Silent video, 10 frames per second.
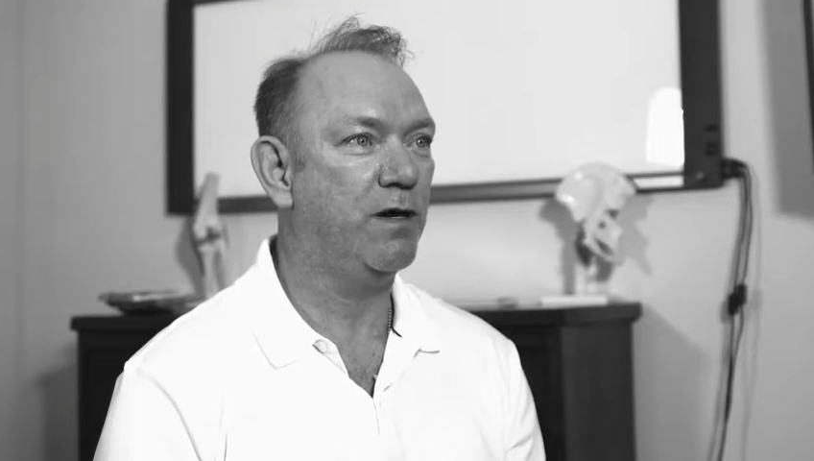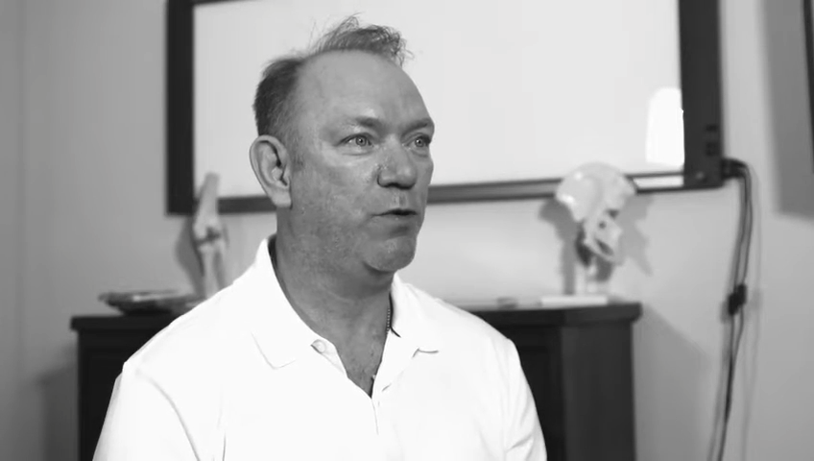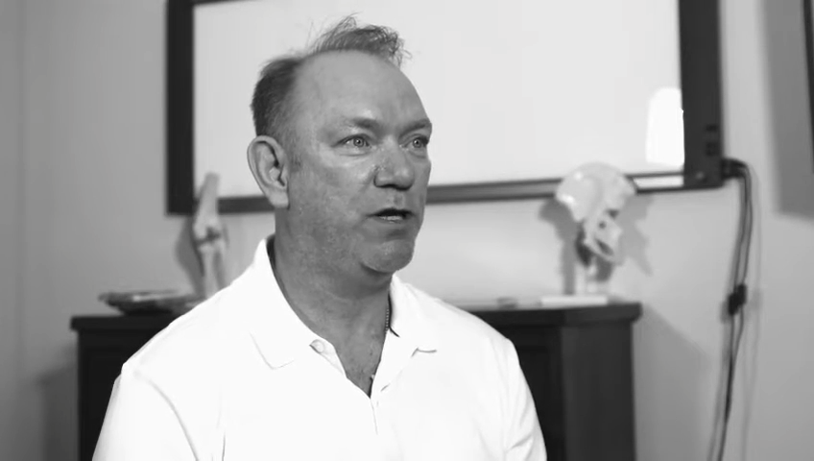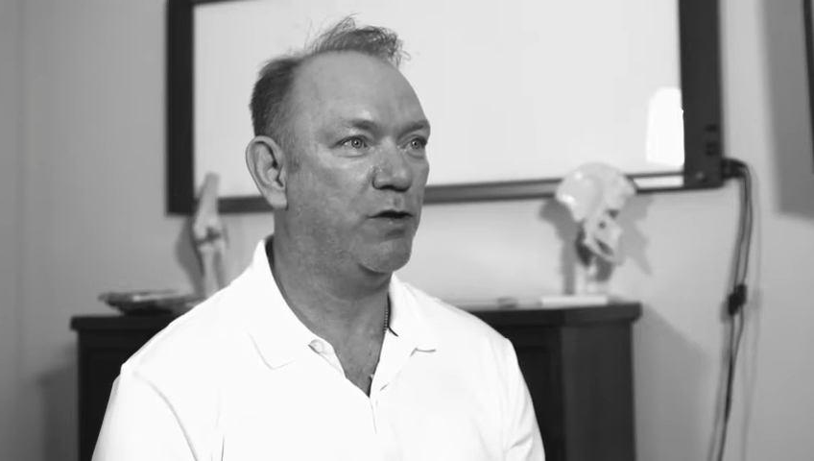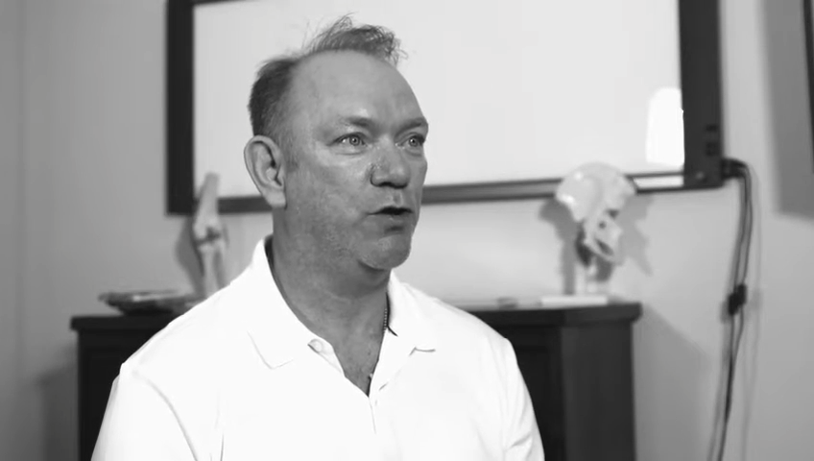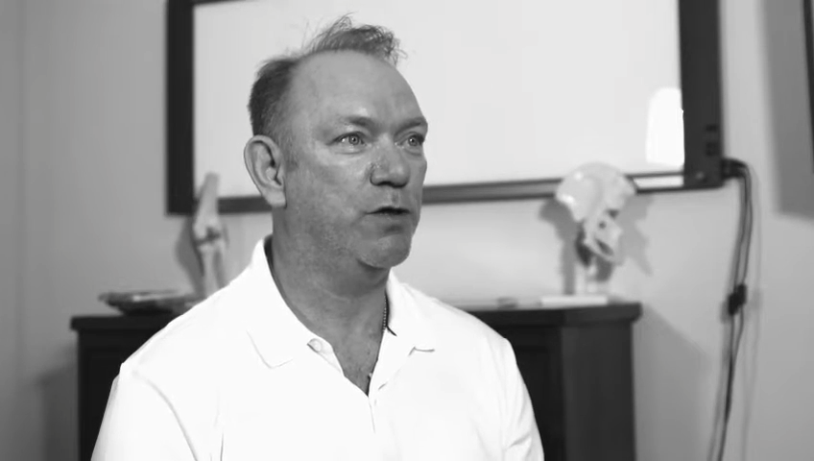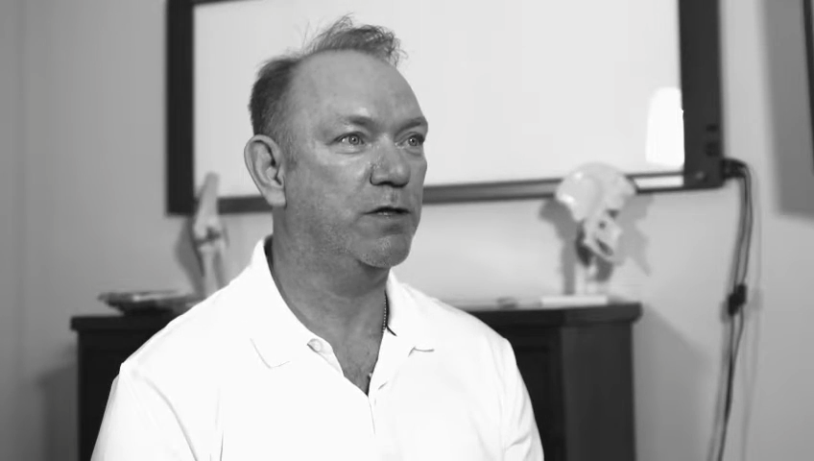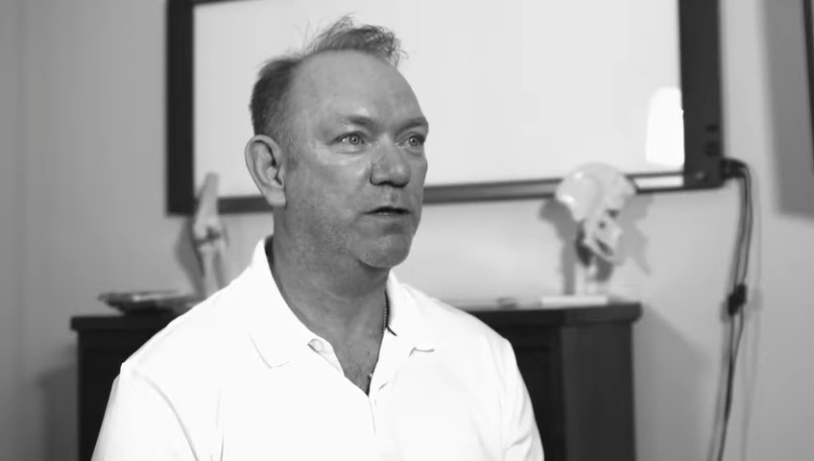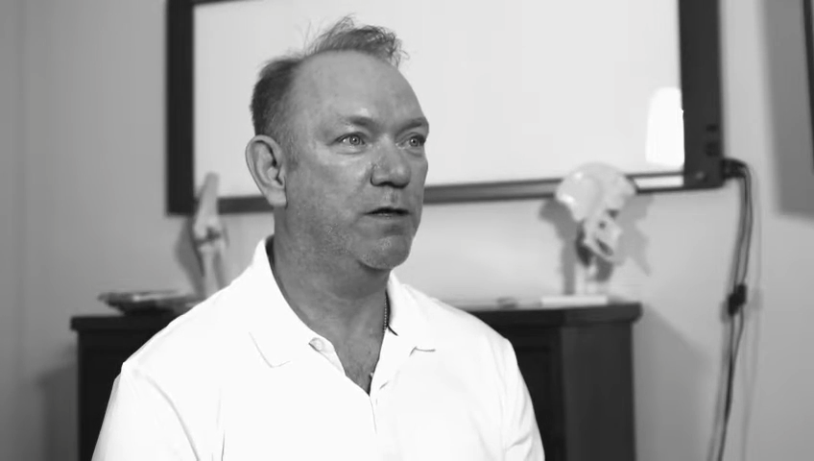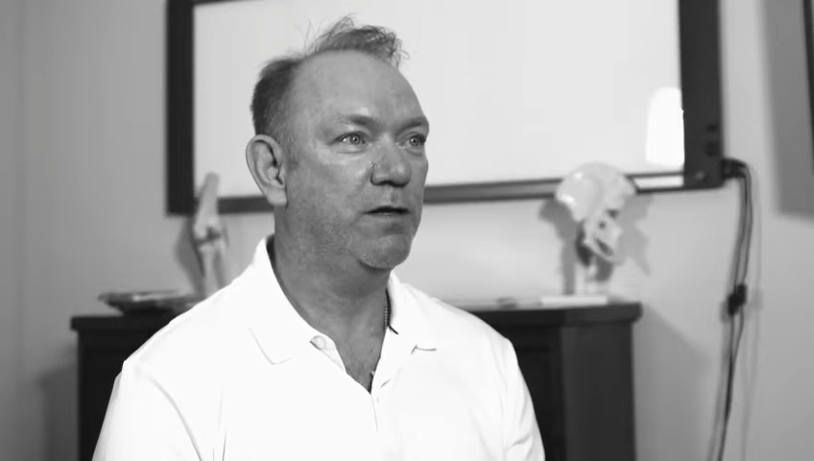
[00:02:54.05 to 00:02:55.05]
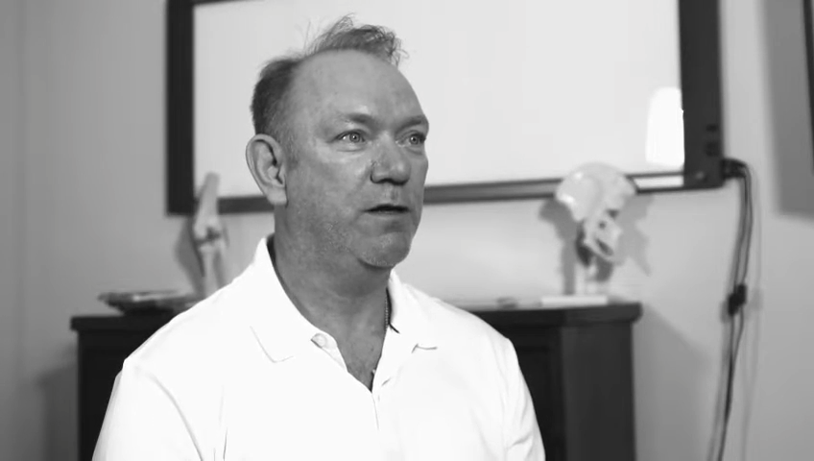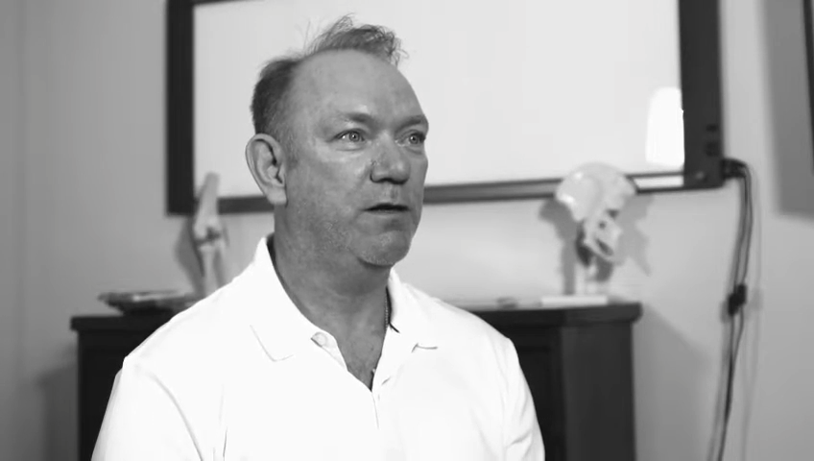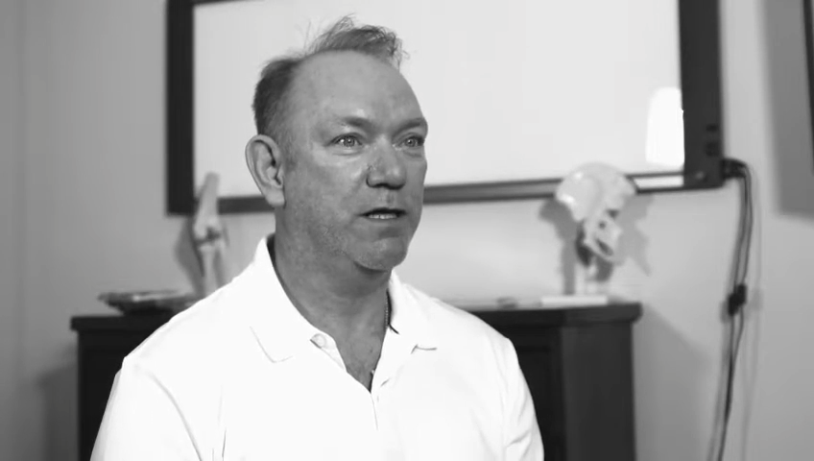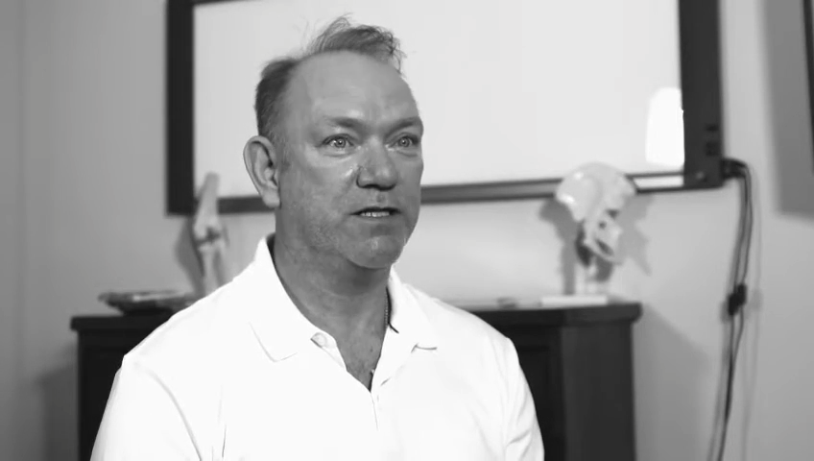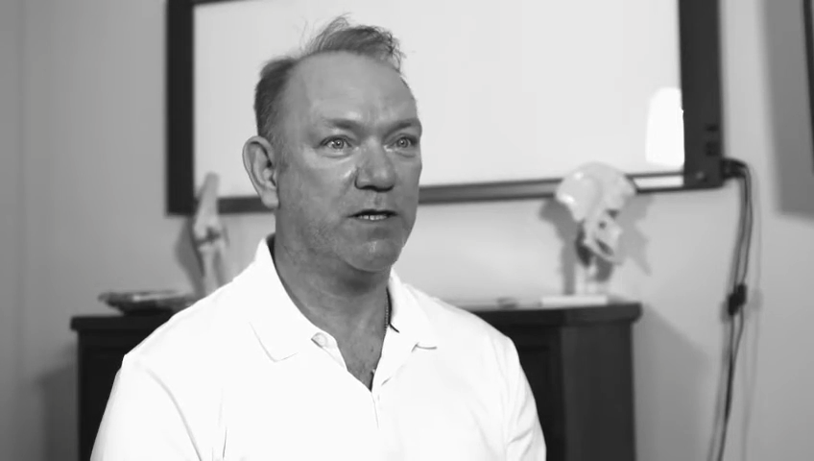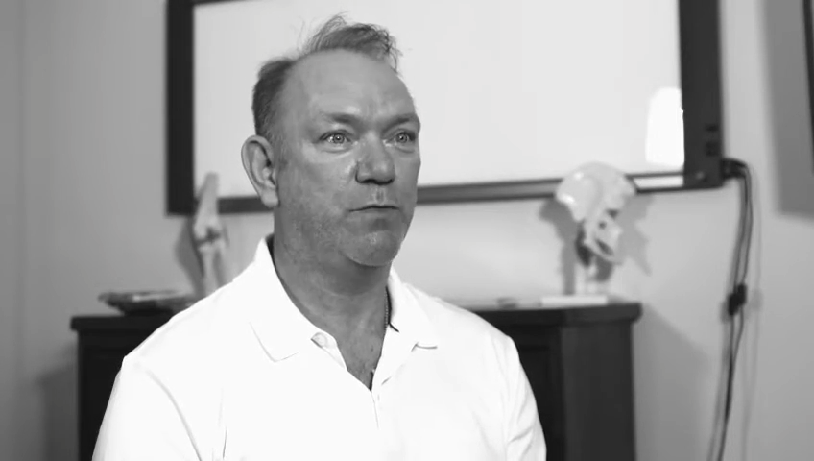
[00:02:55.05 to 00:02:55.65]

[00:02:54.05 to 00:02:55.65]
I want to look like